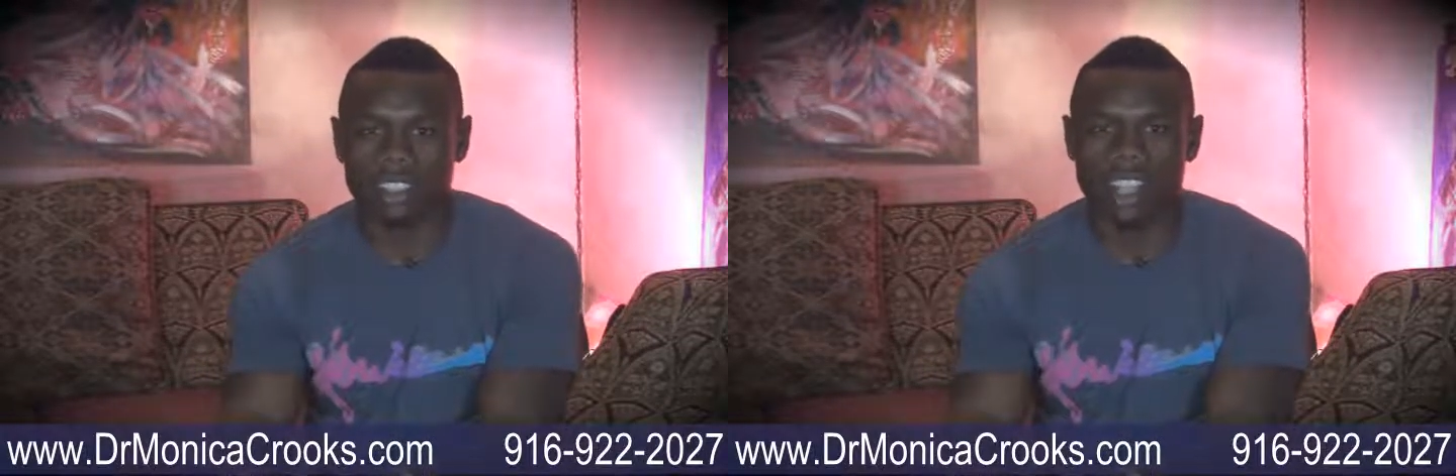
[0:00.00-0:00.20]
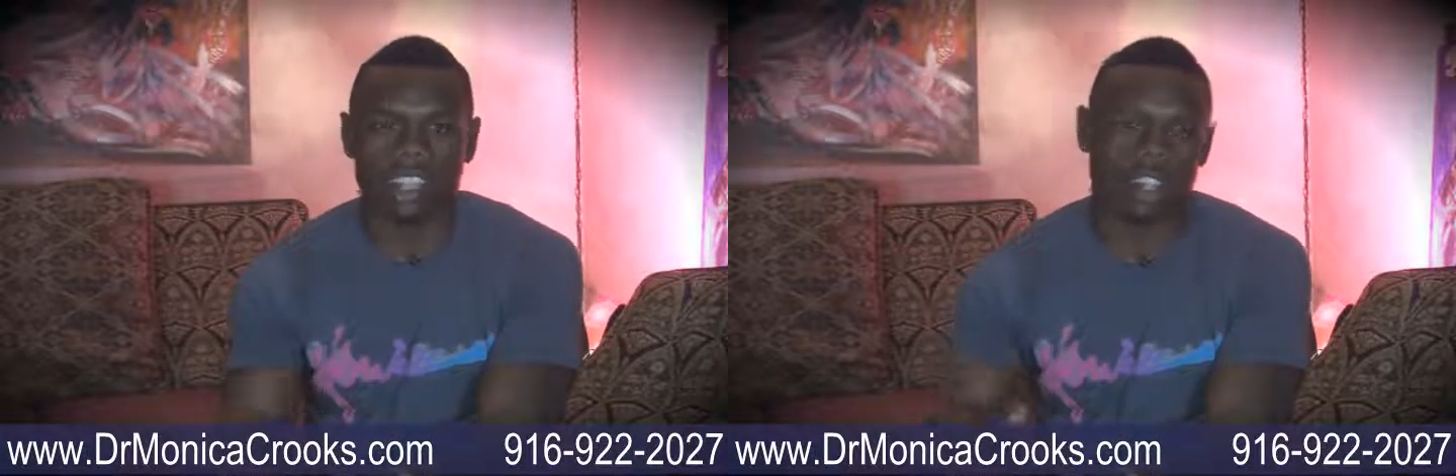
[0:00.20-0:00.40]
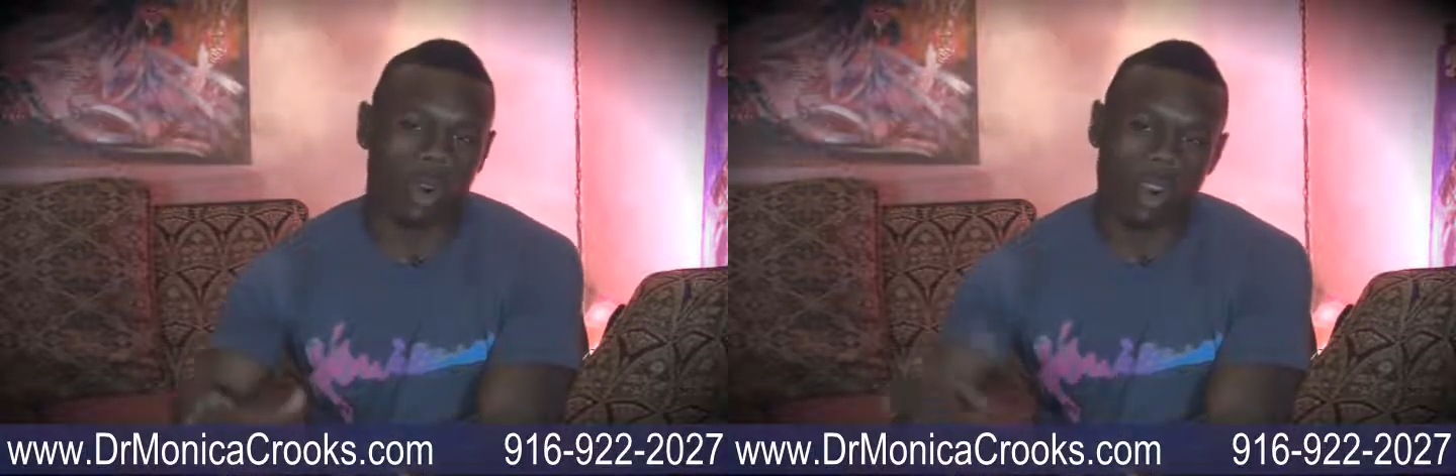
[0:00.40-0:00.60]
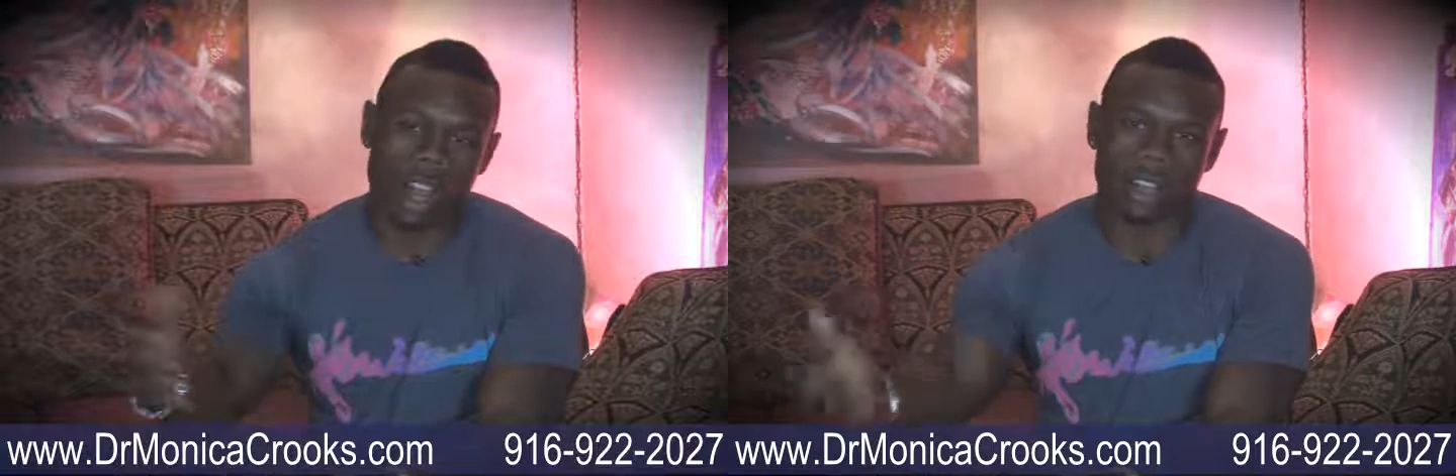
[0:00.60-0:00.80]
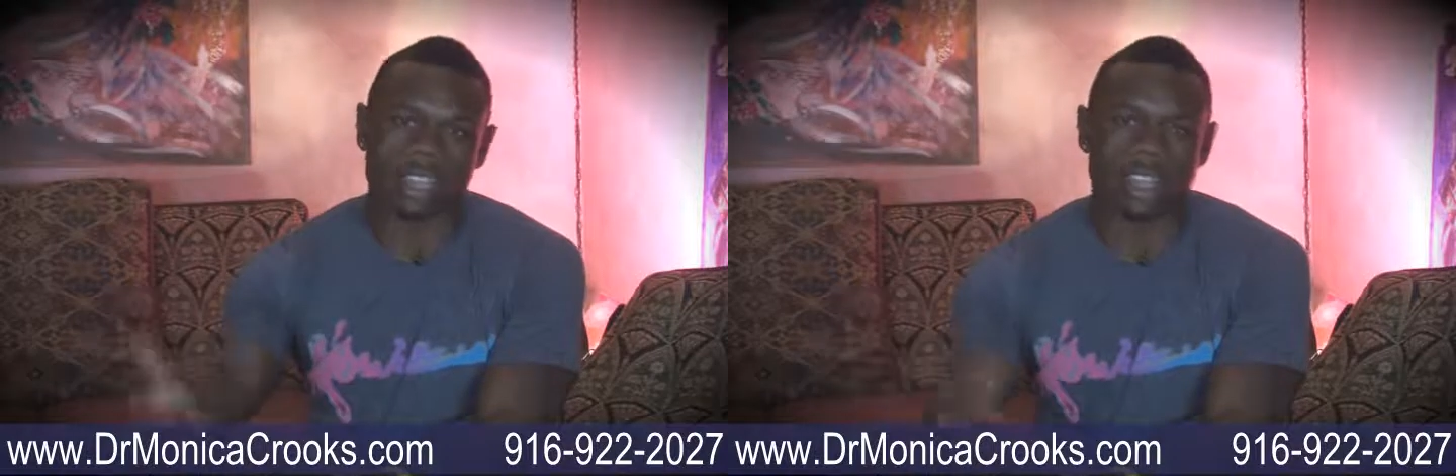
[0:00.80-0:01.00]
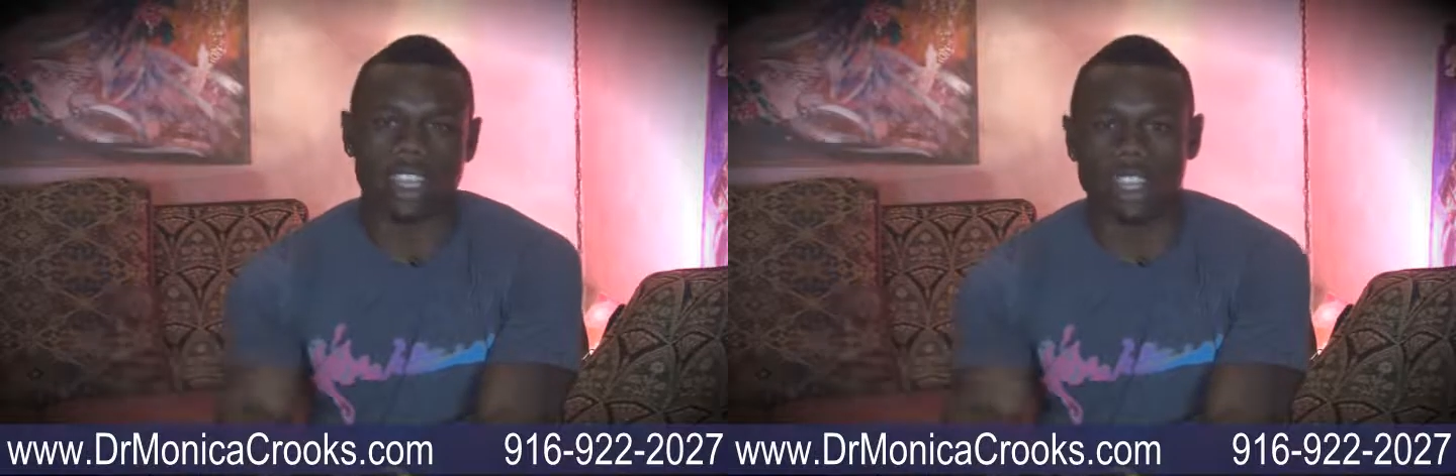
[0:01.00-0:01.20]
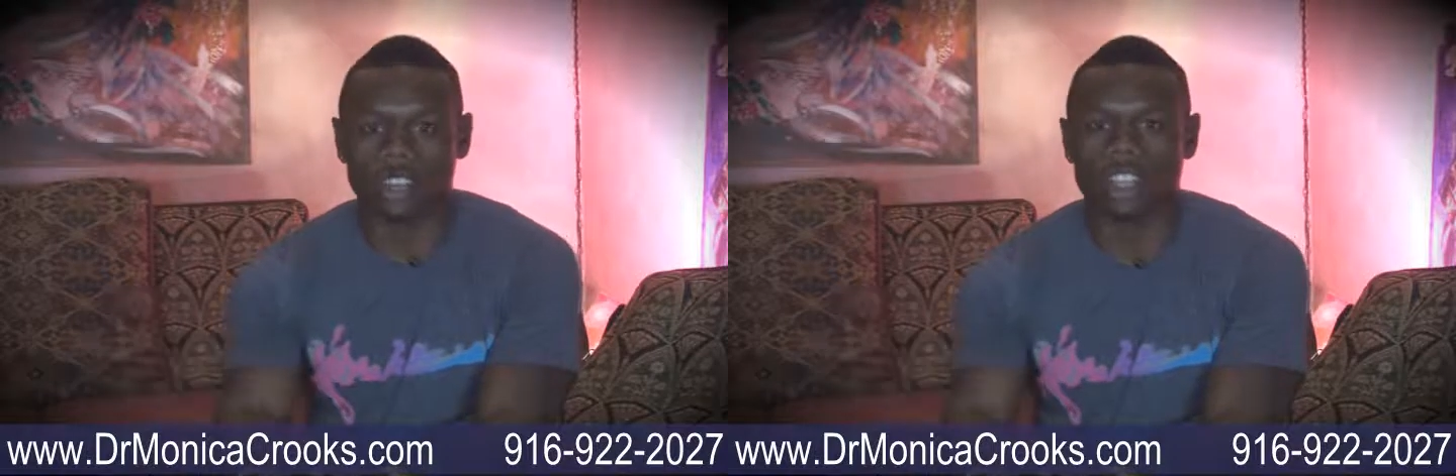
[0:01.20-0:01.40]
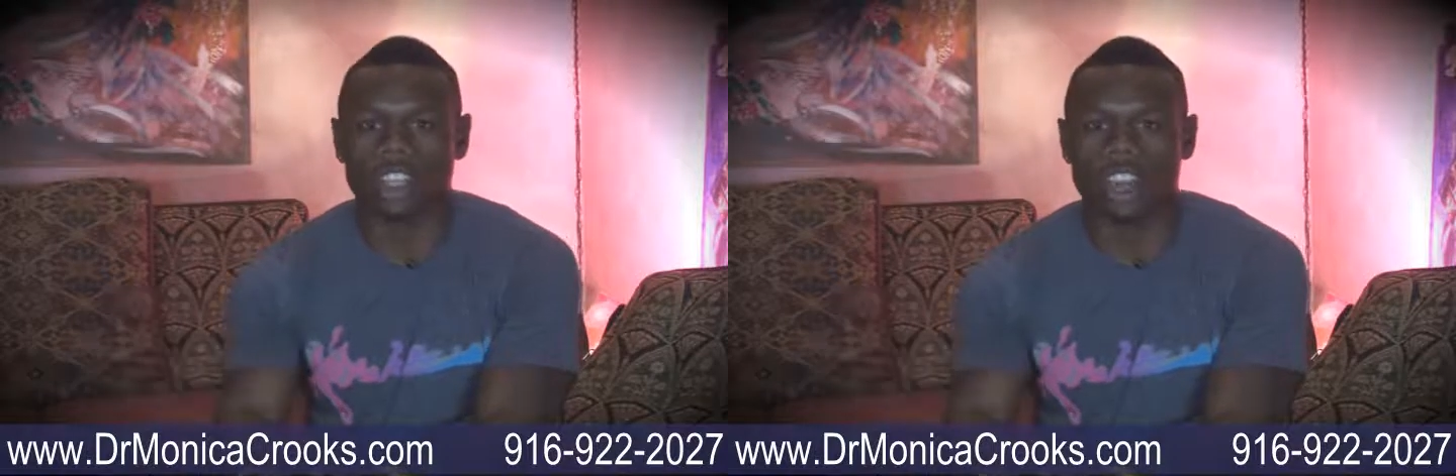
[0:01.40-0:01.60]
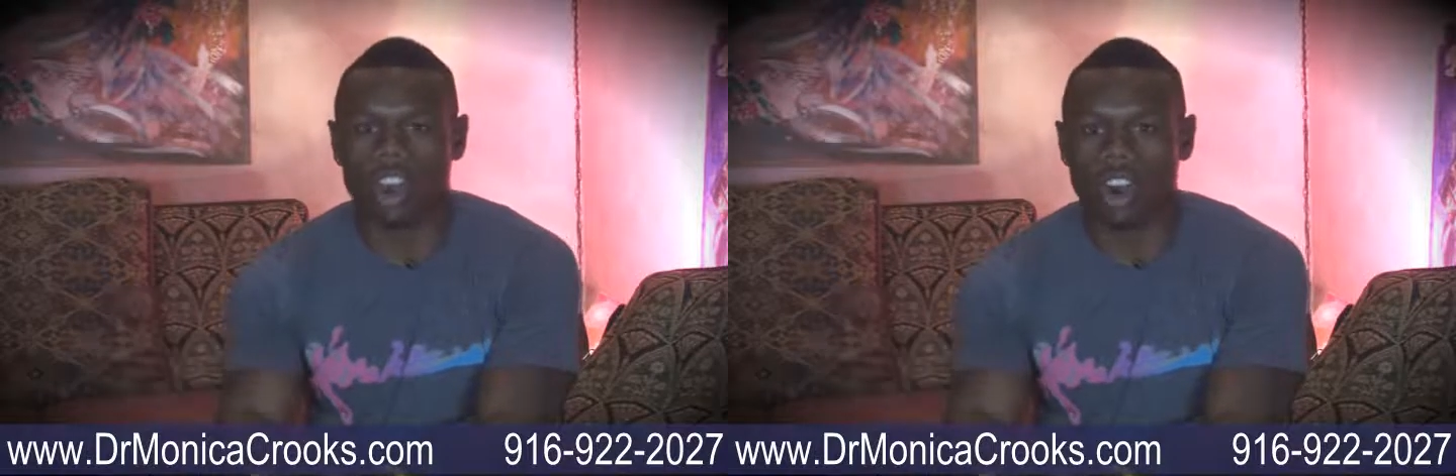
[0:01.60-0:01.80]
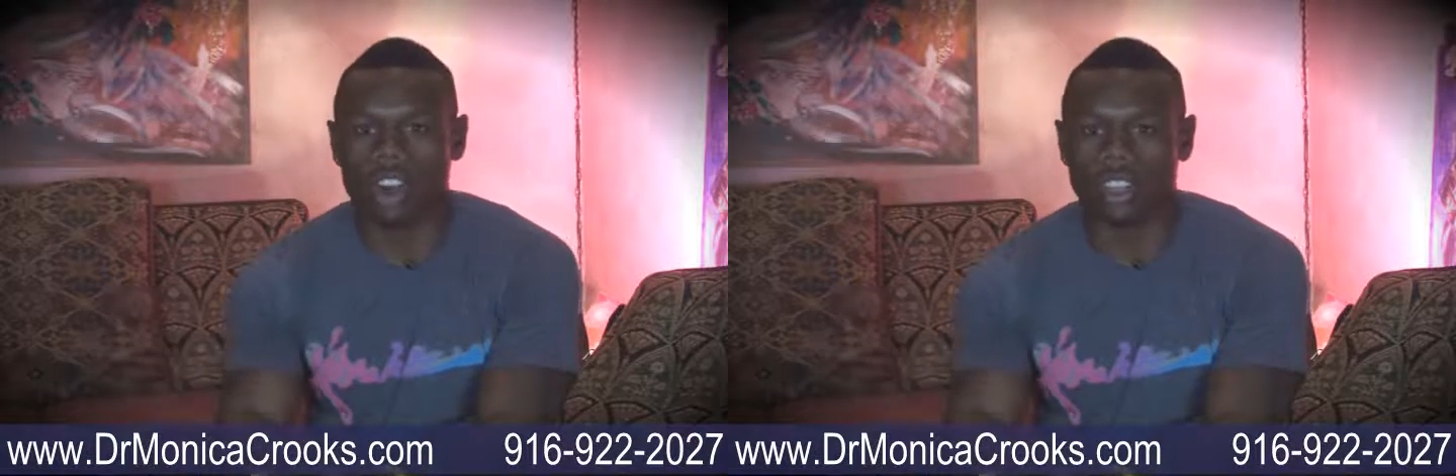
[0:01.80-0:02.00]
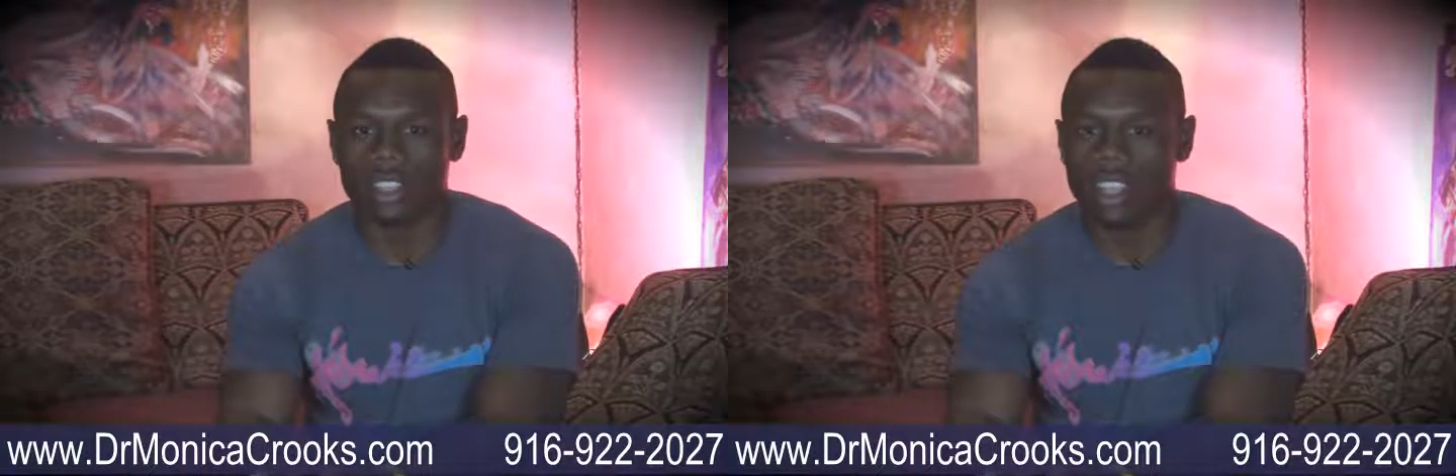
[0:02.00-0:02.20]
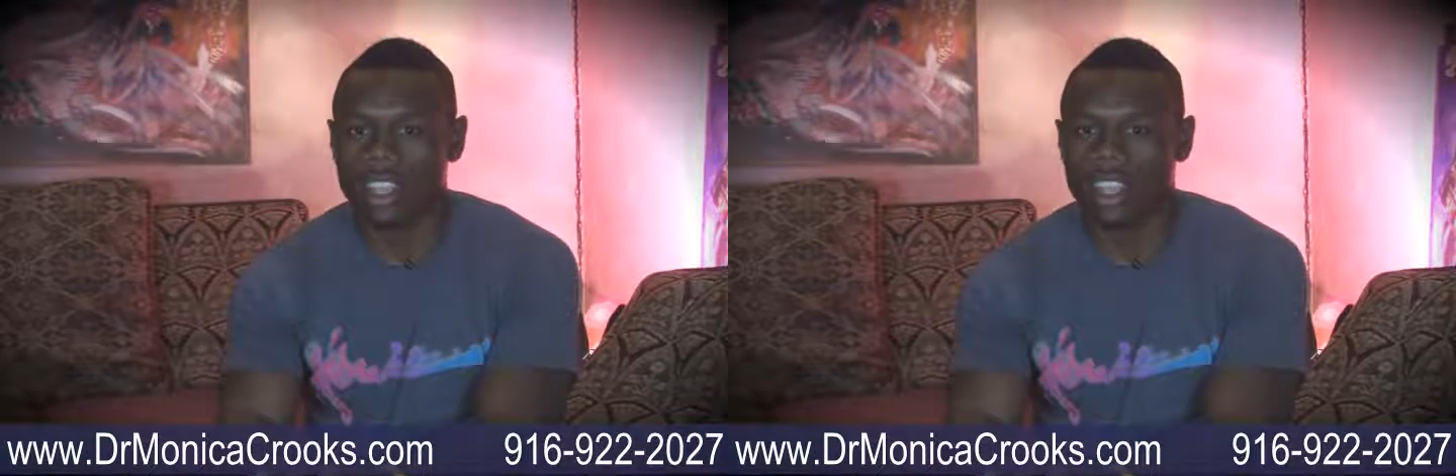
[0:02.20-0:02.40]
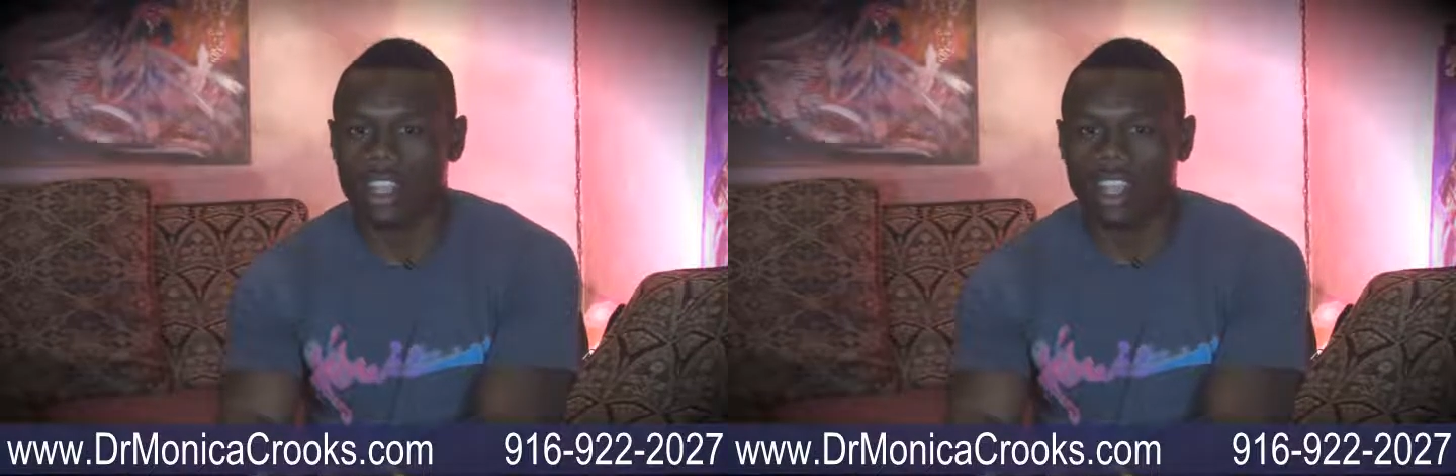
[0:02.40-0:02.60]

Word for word: they go out and they give you a call and they